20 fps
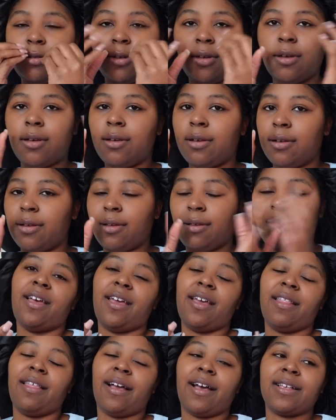oh,
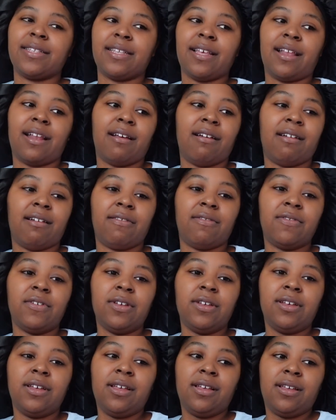like I said,
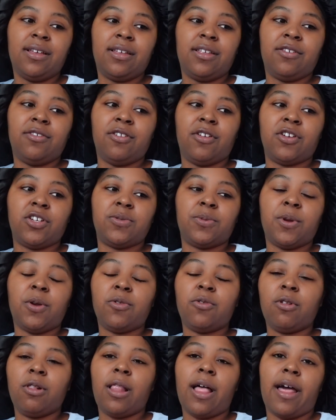you know, just been going
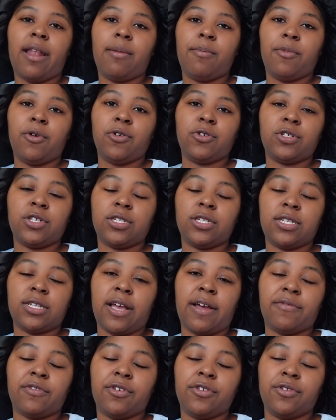through a lot of emotions this
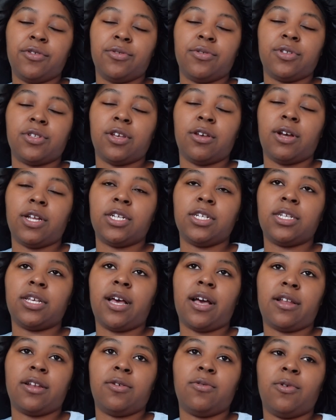afternoon, so I just
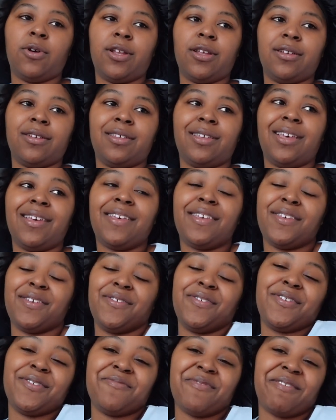kind of want to get
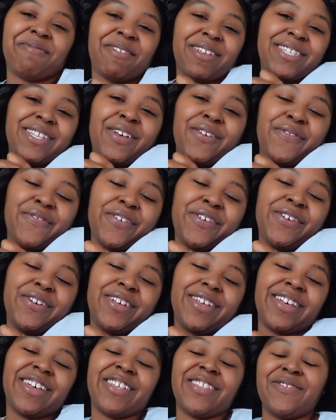cute and make myself feel
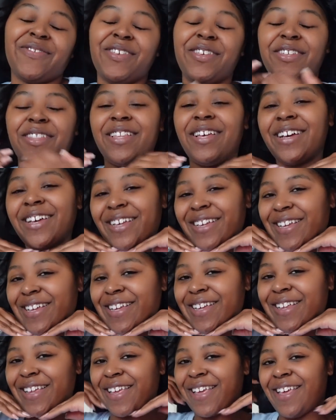good, because when you look
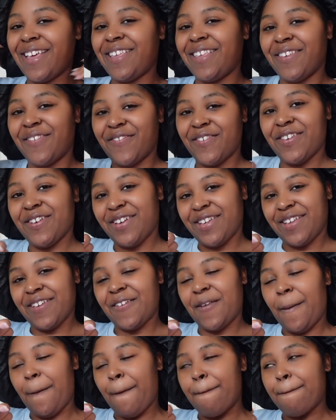good, you feel
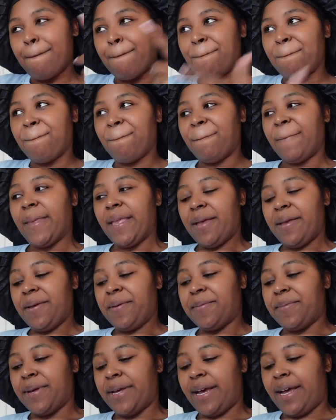good.
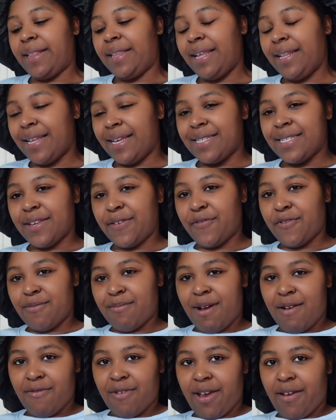But I think that's it for
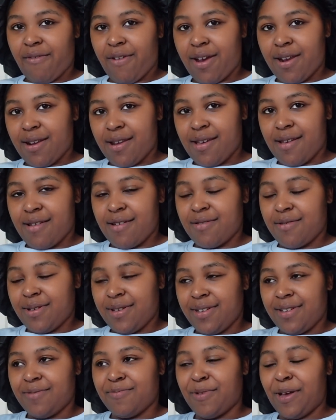my rant right now.
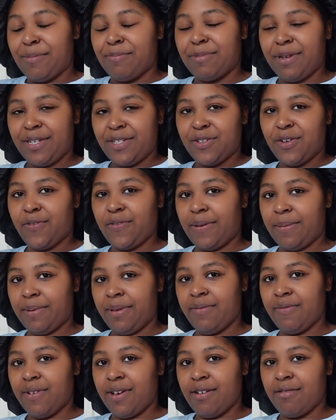I'm not sure if I'm
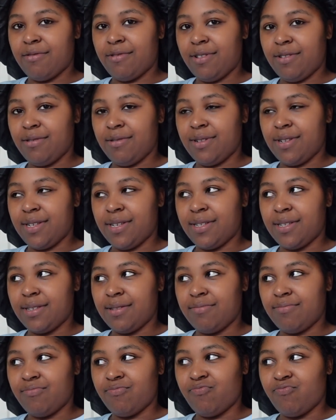even gonna include this.